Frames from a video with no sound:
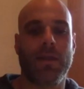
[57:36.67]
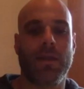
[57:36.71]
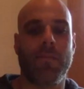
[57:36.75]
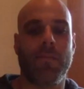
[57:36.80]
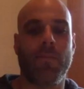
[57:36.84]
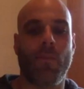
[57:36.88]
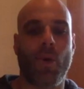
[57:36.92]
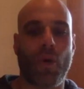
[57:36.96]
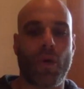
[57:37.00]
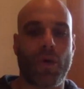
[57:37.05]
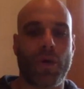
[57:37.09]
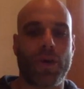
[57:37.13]
The
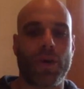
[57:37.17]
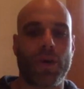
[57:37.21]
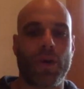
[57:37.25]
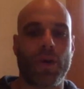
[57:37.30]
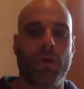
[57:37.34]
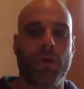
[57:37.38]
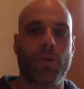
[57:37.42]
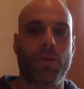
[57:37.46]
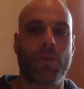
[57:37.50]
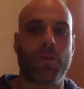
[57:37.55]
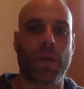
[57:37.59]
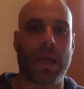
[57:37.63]
more
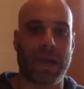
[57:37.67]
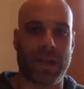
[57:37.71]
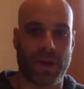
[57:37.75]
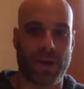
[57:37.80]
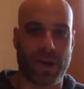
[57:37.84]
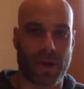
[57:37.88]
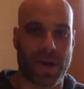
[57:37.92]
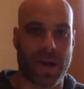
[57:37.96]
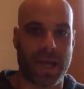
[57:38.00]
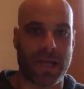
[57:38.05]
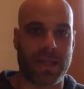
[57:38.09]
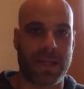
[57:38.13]
you
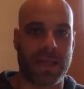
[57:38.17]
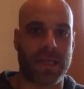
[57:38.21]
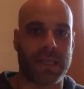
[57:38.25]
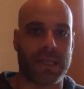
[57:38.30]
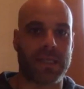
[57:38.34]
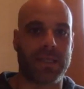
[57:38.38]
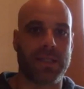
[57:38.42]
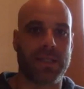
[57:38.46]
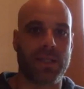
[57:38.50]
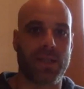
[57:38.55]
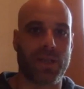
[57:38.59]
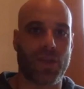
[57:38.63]
integrate
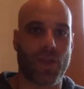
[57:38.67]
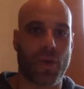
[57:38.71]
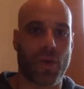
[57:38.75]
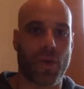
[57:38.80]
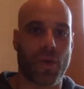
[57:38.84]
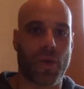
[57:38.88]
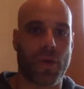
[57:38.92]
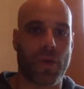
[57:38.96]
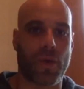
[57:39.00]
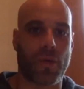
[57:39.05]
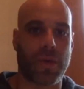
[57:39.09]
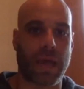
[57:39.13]
this into
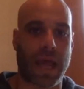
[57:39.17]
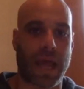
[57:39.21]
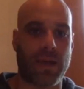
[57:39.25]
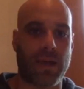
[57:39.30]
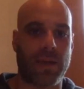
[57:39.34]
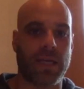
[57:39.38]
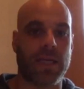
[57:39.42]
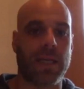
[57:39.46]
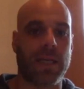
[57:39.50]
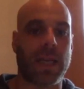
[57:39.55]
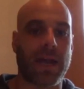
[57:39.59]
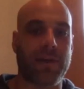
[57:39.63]
your
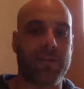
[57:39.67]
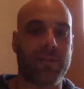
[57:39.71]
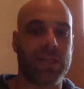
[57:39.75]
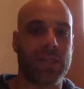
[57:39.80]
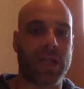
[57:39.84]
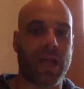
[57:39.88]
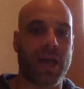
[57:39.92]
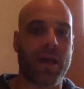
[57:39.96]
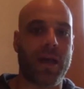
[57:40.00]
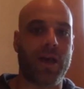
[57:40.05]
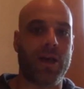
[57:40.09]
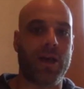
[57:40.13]
daily
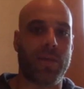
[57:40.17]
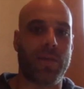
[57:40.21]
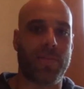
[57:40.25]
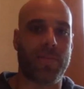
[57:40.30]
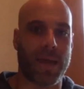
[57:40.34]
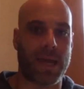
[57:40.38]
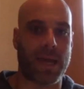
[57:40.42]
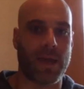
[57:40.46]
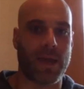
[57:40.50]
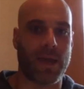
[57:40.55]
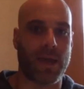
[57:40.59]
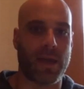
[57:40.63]
lifestyle and
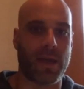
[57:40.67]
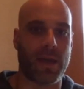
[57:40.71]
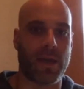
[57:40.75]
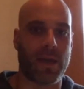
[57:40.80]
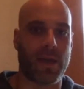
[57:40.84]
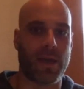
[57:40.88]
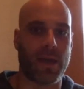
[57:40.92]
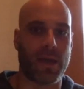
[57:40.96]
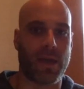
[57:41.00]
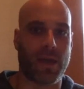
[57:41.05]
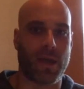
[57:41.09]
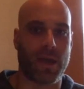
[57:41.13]
make it
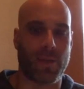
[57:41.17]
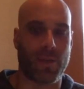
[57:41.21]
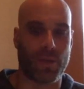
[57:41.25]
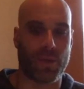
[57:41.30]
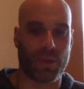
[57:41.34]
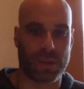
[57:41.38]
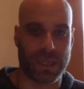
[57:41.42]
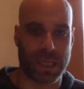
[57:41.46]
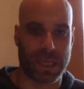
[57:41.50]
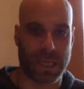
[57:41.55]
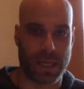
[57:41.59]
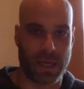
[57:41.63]
a
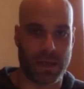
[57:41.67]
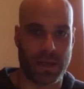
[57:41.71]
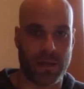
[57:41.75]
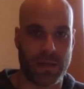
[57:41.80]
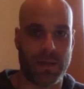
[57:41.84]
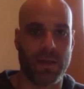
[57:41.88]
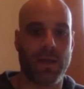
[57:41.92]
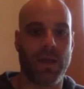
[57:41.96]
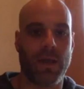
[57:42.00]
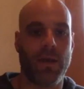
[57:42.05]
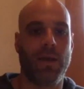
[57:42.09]
routine,